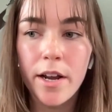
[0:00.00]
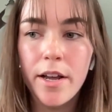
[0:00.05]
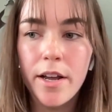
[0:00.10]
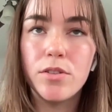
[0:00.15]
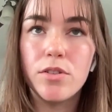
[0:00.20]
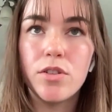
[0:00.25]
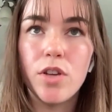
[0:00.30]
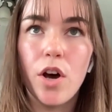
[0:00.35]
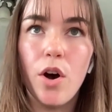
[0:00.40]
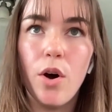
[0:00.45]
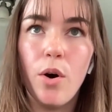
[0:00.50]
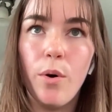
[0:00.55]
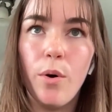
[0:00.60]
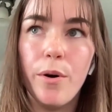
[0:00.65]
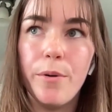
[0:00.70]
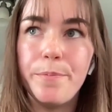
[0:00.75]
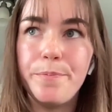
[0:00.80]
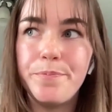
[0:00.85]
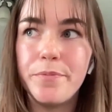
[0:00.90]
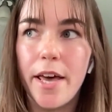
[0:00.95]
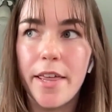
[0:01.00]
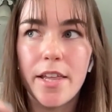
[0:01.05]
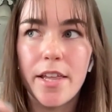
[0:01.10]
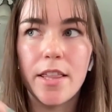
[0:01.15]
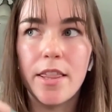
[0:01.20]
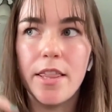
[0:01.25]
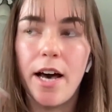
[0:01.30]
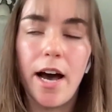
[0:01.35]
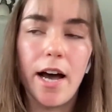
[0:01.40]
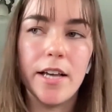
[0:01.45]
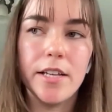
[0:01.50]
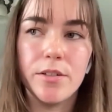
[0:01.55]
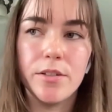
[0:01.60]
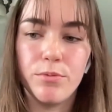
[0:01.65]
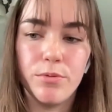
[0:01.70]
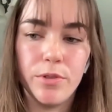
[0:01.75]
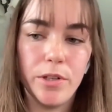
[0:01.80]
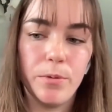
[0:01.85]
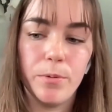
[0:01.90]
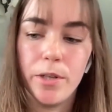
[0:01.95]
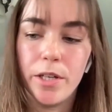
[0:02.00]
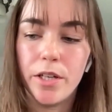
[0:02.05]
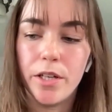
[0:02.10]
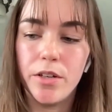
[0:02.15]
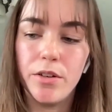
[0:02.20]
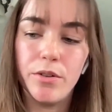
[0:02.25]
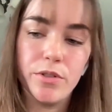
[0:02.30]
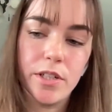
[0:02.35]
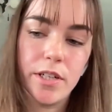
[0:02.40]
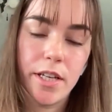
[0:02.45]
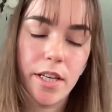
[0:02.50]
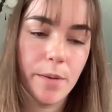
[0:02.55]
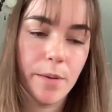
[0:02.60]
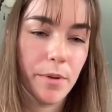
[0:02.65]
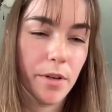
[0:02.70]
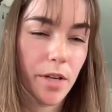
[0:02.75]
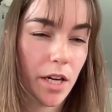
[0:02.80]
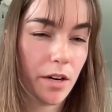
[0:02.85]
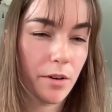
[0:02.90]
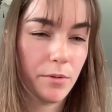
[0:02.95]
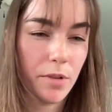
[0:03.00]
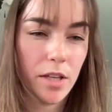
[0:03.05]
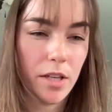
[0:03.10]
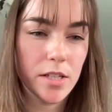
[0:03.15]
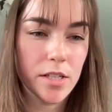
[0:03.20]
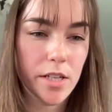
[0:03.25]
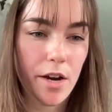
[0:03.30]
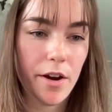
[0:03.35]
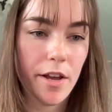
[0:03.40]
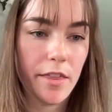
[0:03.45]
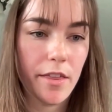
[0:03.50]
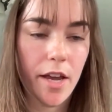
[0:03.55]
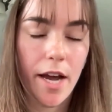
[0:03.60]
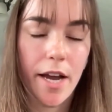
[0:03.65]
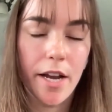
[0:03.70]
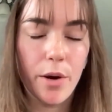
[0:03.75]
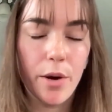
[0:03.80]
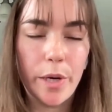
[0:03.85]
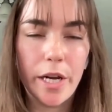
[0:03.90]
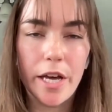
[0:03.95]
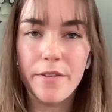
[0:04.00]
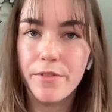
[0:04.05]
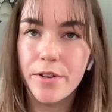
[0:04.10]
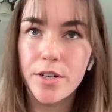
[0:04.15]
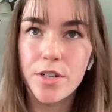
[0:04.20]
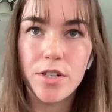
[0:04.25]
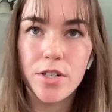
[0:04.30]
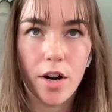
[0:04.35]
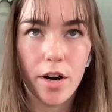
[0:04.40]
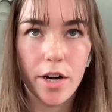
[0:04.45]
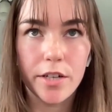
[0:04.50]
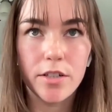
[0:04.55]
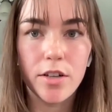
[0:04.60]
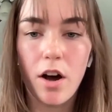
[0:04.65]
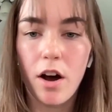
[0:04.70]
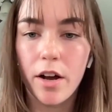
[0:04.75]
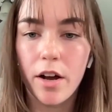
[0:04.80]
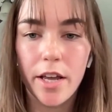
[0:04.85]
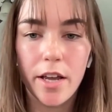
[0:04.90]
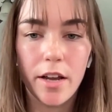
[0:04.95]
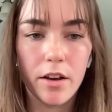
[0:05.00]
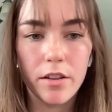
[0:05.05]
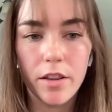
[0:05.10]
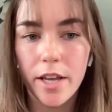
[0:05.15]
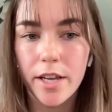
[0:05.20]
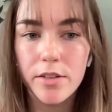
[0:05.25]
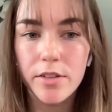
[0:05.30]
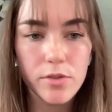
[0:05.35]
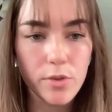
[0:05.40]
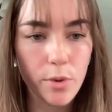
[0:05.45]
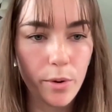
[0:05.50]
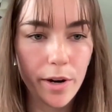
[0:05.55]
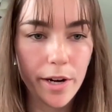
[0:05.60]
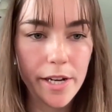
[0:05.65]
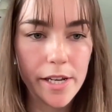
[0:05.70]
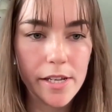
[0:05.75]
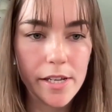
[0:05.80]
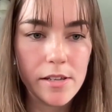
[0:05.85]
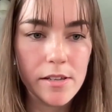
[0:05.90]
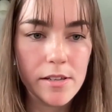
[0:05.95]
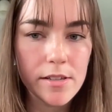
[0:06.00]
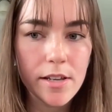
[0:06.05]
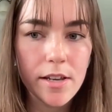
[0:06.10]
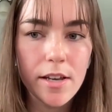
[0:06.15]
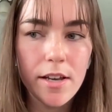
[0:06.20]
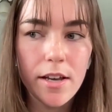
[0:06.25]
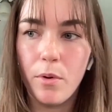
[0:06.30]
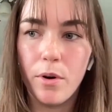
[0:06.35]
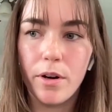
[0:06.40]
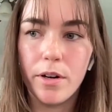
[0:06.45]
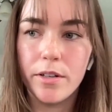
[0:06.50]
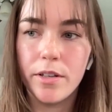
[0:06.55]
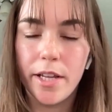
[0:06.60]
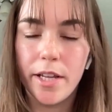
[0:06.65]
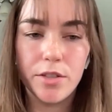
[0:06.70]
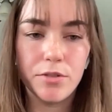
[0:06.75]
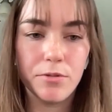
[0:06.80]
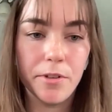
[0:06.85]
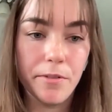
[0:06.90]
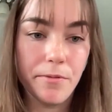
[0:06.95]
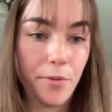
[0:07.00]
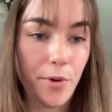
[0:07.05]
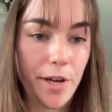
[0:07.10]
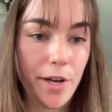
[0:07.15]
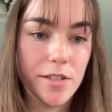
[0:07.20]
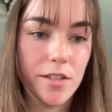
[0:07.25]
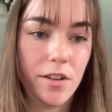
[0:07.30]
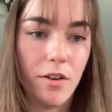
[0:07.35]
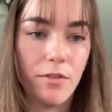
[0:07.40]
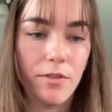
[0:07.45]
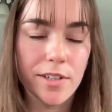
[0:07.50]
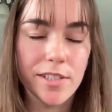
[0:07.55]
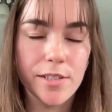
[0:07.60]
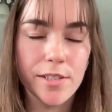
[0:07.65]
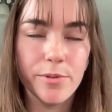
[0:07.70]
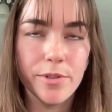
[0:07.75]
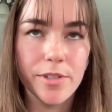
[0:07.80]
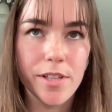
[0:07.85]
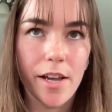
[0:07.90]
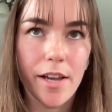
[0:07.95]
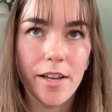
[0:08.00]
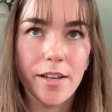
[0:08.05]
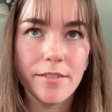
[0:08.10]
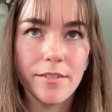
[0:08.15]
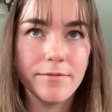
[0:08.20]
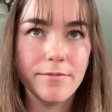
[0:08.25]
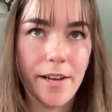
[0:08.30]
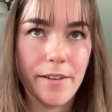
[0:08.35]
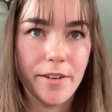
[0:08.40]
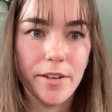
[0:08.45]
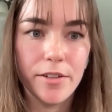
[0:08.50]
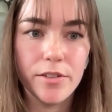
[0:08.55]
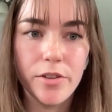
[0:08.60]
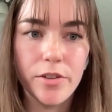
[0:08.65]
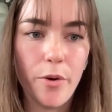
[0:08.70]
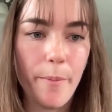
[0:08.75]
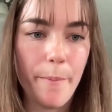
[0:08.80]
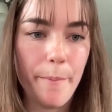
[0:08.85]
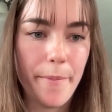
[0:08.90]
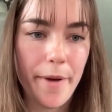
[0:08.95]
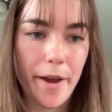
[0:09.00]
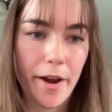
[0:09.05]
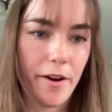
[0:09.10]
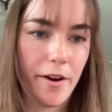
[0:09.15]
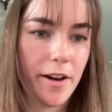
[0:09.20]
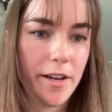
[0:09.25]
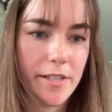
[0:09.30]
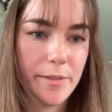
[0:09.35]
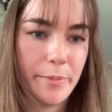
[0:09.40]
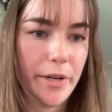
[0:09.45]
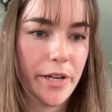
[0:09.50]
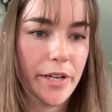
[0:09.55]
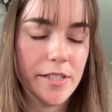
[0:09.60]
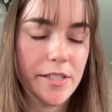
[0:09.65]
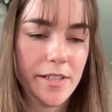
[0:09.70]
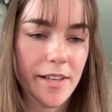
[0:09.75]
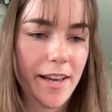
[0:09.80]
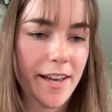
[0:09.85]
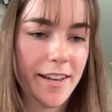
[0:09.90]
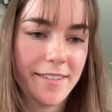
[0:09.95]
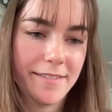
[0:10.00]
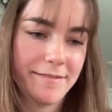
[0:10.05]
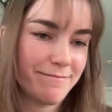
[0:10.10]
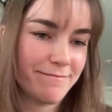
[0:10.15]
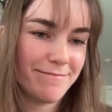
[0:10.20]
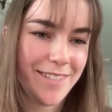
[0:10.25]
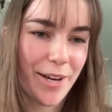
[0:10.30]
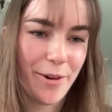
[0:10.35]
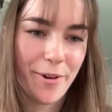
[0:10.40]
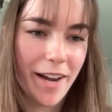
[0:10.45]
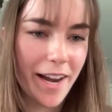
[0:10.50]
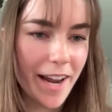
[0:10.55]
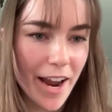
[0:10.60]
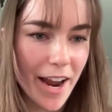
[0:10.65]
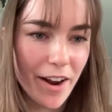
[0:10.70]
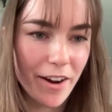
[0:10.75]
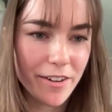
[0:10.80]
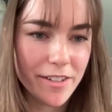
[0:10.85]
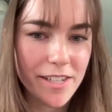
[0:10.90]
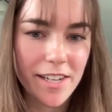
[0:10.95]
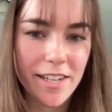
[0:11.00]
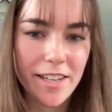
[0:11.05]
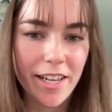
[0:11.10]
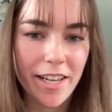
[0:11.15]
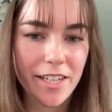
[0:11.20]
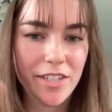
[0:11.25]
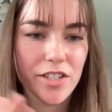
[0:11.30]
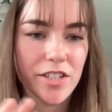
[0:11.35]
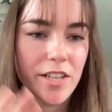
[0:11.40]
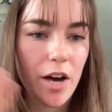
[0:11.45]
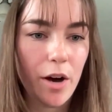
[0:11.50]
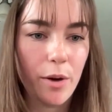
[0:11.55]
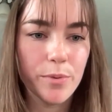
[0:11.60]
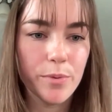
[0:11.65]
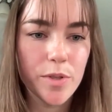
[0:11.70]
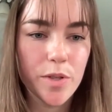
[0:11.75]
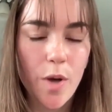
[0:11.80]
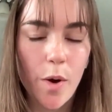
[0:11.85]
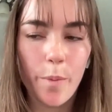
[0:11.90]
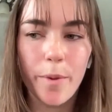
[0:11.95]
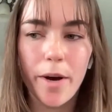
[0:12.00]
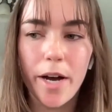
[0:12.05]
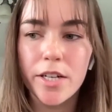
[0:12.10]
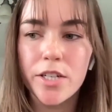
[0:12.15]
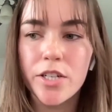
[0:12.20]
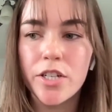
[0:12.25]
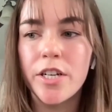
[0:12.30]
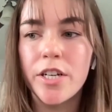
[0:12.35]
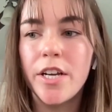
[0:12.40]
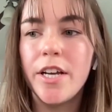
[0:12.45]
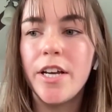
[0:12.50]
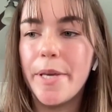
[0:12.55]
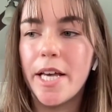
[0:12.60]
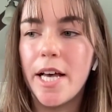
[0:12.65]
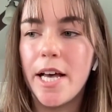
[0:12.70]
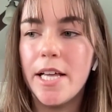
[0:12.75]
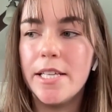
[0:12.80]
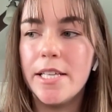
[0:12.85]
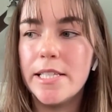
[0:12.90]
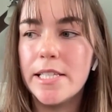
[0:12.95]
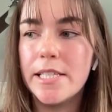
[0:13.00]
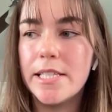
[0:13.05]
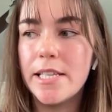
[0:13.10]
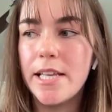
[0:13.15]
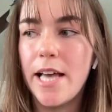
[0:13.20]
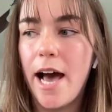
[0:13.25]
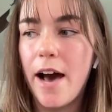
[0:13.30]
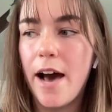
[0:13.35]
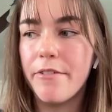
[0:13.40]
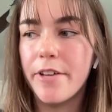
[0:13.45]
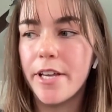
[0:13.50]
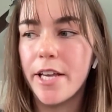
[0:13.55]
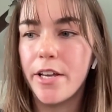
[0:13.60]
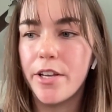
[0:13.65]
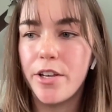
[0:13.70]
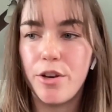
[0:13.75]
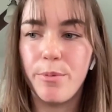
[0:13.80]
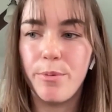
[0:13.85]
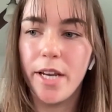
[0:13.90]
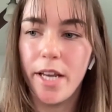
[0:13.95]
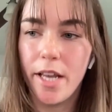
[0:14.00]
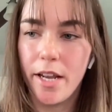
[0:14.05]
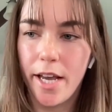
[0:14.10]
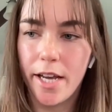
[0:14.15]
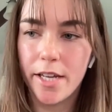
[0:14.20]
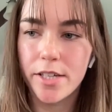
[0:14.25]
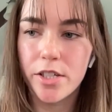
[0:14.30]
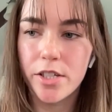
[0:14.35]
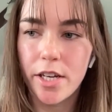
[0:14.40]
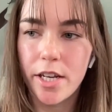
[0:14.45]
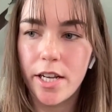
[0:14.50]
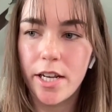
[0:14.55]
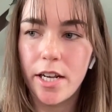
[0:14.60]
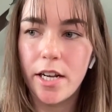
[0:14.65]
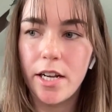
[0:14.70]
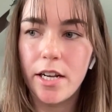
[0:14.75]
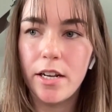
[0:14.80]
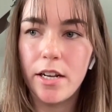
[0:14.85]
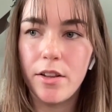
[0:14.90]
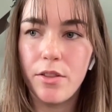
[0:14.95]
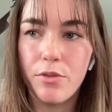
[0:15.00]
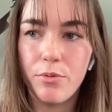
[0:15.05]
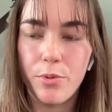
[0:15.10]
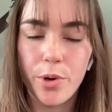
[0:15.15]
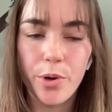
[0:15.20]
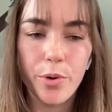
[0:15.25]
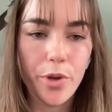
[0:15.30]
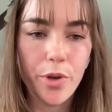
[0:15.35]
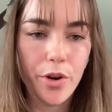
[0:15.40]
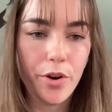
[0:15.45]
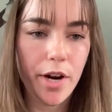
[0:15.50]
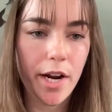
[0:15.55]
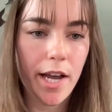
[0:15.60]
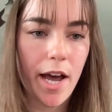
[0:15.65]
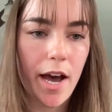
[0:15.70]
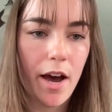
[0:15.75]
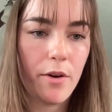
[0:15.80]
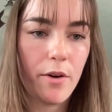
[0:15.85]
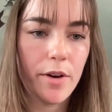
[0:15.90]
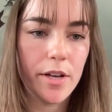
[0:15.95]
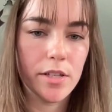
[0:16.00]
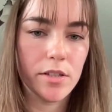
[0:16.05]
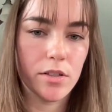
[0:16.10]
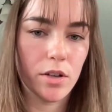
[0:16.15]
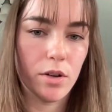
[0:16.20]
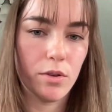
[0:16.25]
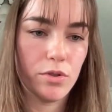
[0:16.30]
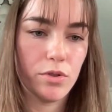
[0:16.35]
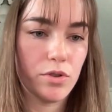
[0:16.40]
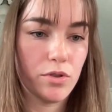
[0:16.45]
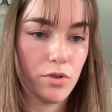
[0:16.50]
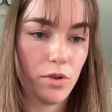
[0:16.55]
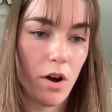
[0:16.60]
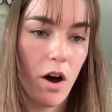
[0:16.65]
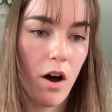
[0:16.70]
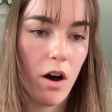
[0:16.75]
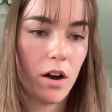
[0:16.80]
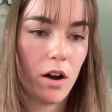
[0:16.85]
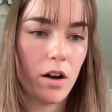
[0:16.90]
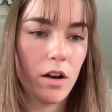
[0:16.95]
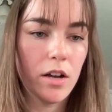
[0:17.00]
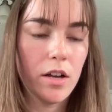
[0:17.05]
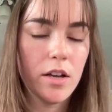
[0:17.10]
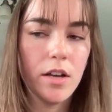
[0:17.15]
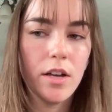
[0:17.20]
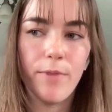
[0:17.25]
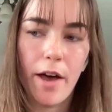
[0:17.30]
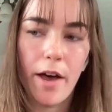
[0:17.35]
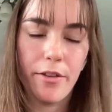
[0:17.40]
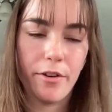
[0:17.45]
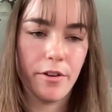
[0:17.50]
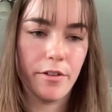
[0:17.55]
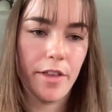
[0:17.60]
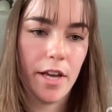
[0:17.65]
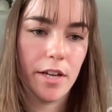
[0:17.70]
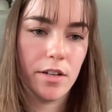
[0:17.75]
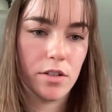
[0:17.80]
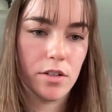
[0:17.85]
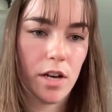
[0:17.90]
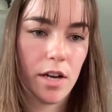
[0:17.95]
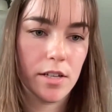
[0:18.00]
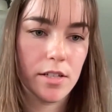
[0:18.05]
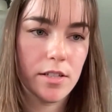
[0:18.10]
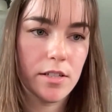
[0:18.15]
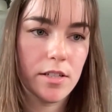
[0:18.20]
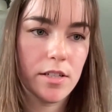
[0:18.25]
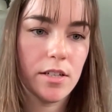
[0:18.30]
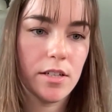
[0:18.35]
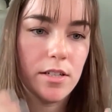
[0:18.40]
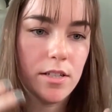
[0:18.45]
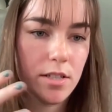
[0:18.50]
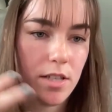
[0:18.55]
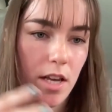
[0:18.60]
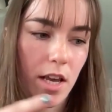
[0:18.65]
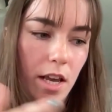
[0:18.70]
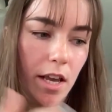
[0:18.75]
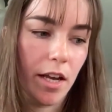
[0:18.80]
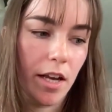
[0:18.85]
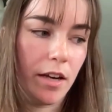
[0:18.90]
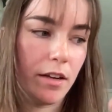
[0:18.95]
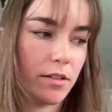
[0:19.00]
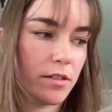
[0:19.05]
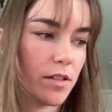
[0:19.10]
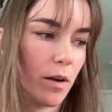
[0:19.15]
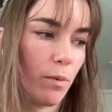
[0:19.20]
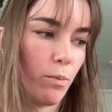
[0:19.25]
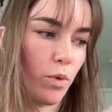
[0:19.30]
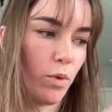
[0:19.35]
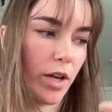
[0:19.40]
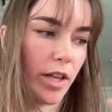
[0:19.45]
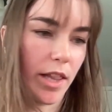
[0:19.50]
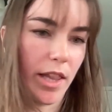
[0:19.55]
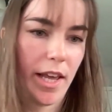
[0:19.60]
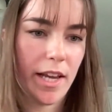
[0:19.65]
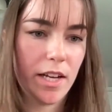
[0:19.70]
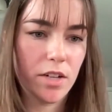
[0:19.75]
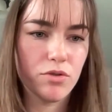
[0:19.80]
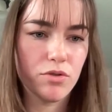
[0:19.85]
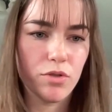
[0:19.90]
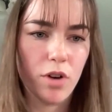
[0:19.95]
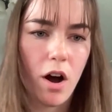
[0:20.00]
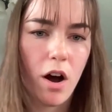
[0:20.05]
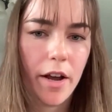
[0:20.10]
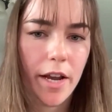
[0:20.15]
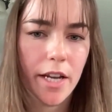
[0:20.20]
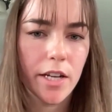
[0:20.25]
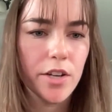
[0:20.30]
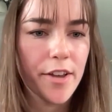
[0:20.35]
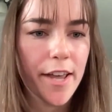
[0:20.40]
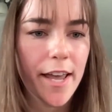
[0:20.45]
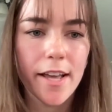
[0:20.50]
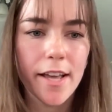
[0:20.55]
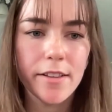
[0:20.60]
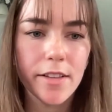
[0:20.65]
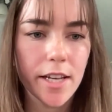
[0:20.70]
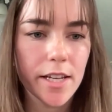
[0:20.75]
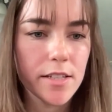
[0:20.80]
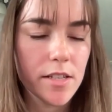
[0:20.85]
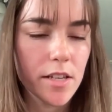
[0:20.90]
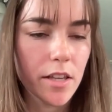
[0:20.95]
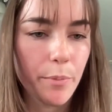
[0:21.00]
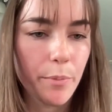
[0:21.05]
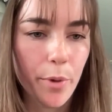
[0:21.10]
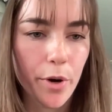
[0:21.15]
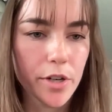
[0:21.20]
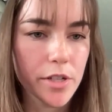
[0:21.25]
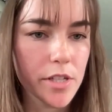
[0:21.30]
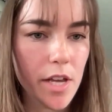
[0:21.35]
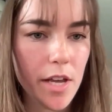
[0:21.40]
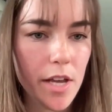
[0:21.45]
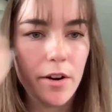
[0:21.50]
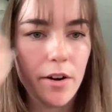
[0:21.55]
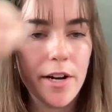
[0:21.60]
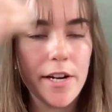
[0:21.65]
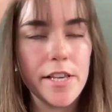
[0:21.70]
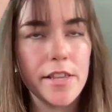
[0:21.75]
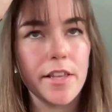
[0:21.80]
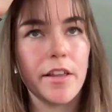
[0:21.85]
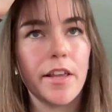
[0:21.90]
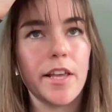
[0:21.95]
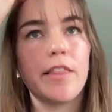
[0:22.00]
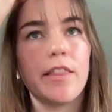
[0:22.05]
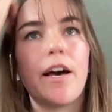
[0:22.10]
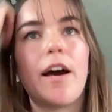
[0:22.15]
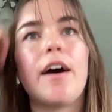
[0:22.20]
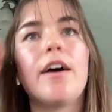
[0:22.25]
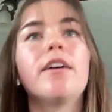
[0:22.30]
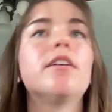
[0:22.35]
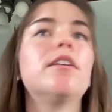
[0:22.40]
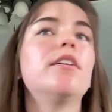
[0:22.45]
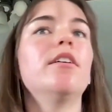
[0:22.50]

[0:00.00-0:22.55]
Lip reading: So I think that is really, really huge. And it can be like a really scary thing. I know when I first started talking on like stories or like doing voiceovers, it was like, I felt so embarrassed, but it's like, no one cares. And it like just helps so much because having a human connection through your account is so strong rather than just seeing someone like drawing and you can't like see the person or anything like that.